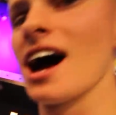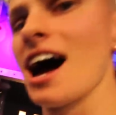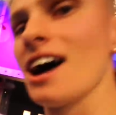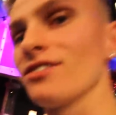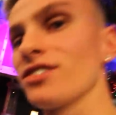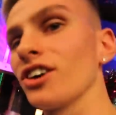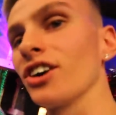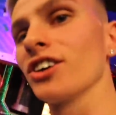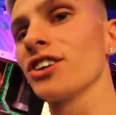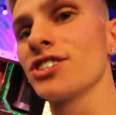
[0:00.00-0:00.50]

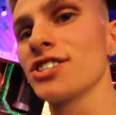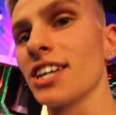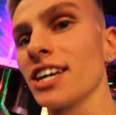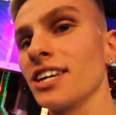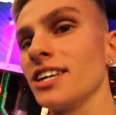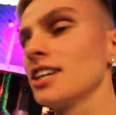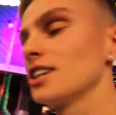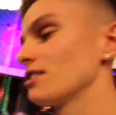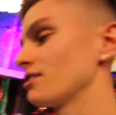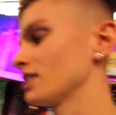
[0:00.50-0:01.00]
I've got to
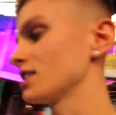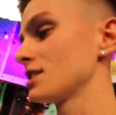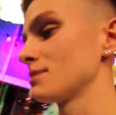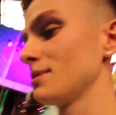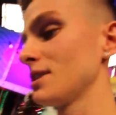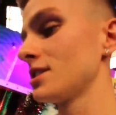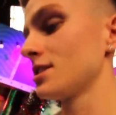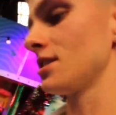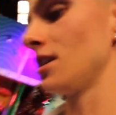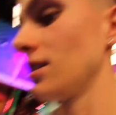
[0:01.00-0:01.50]
sing you
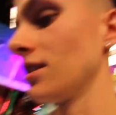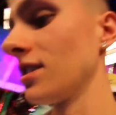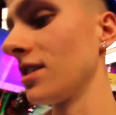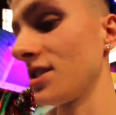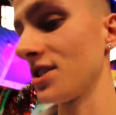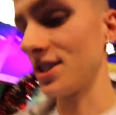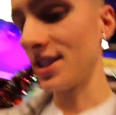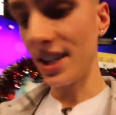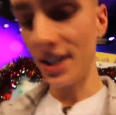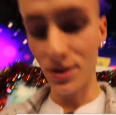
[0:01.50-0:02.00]
Christmas
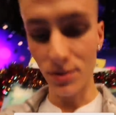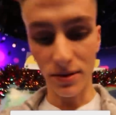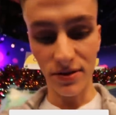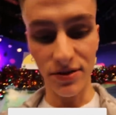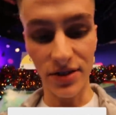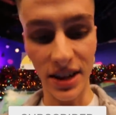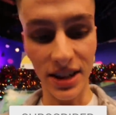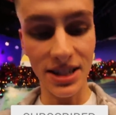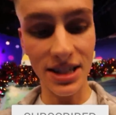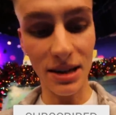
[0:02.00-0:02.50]
songs. This one,
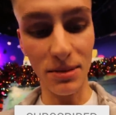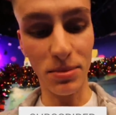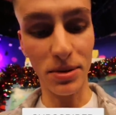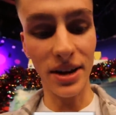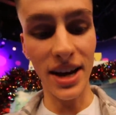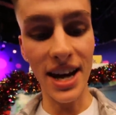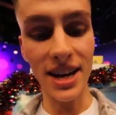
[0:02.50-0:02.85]
for example,